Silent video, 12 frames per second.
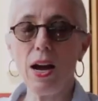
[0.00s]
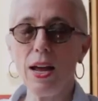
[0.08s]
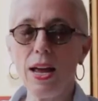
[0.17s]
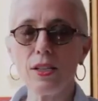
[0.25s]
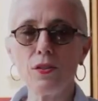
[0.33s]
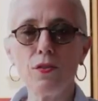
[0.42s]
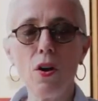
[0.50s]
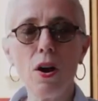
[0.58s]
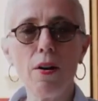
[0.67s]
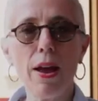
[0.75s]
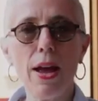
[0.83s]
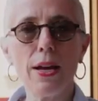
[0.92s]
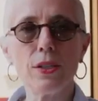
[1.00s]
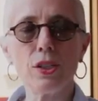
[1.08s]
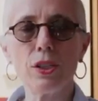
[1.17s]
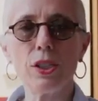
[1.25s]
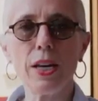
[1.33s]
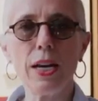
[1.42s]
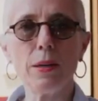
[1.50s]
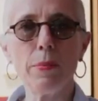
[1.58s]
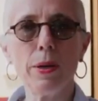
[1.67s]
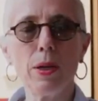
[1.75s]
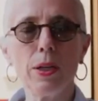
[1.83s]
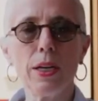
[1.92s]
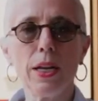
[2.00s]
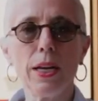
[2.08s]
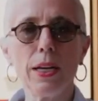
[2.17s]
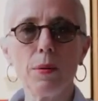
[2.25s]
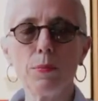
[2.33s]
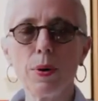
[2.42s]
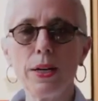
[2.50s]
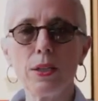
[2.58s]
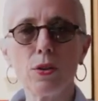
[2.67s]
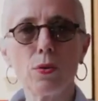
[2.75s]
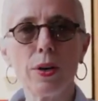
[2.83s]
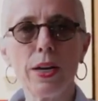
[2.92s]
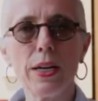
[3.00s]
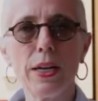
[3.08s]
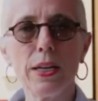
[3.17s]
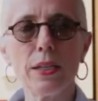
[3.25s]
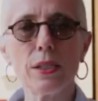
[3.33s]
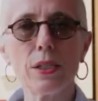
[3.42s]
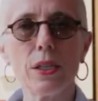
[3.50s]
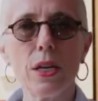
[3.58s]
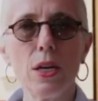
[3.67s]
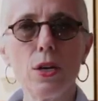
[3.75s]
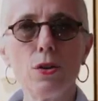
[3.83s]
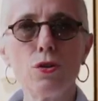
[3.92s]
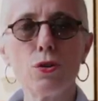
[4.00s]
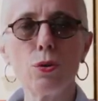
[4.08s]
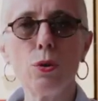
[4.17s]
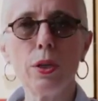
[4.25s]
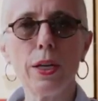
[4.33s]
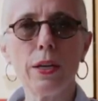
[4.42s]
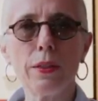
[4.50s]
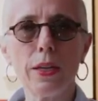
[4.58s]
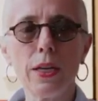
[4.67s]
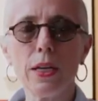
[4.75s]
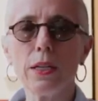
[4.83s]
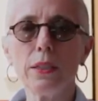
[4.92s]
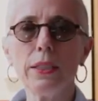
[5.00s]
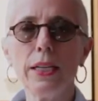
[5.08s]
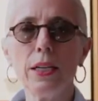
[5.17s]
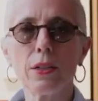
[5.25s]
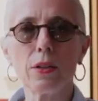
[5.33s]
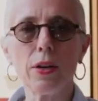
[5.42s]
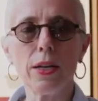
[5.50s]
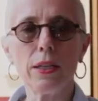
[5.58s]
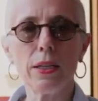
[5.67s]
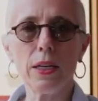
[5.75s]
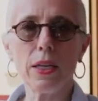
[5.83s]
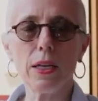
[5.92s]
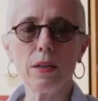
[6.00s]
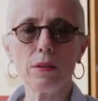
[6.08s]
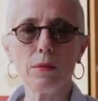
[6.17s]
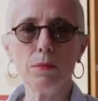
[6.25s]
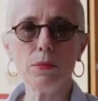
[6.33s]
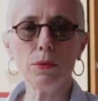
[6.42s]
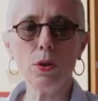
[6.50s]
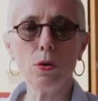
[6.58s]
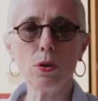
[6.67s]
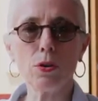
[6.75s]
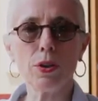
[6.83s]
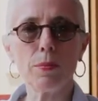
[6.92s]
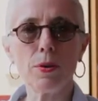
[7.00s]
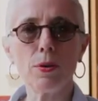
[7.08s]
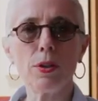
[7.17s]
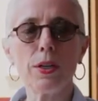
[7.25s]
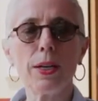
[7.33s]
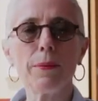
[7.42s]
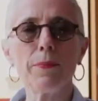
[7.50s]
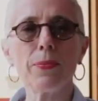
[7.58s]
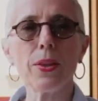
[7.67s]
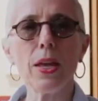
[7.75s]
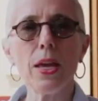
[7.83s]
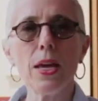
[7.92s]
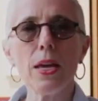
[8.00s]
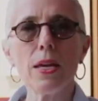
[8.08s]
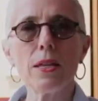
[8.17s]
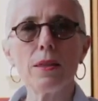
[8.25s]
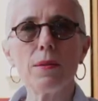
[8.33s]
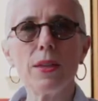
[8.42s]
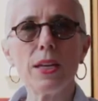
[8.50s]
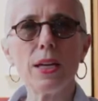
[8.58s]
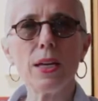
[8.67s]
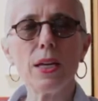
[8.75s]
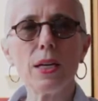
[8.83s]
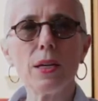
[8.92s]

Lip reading: As far as sustainability, Brighton Green is truly the leader in the local community. The